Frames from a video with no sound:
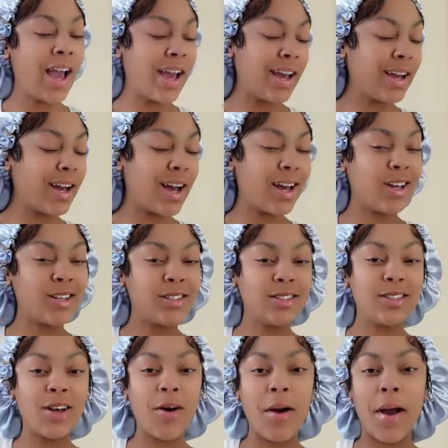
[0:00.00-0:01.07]
Hey guys,
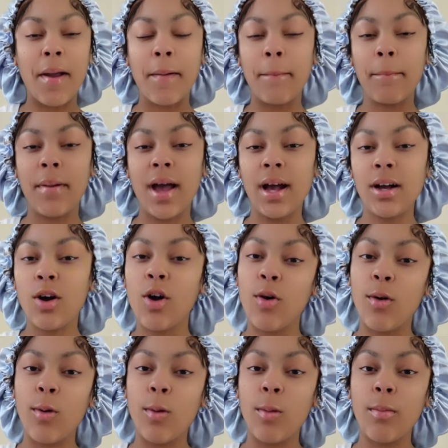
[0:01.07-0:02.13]
so I am back
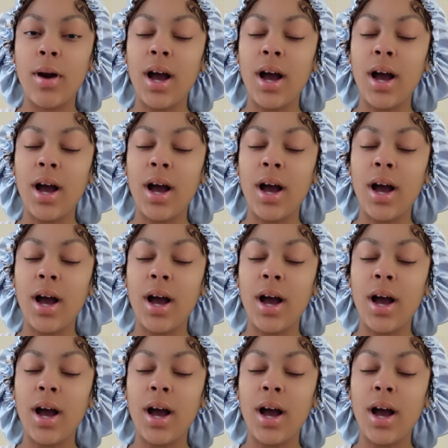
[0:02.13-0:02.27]
home.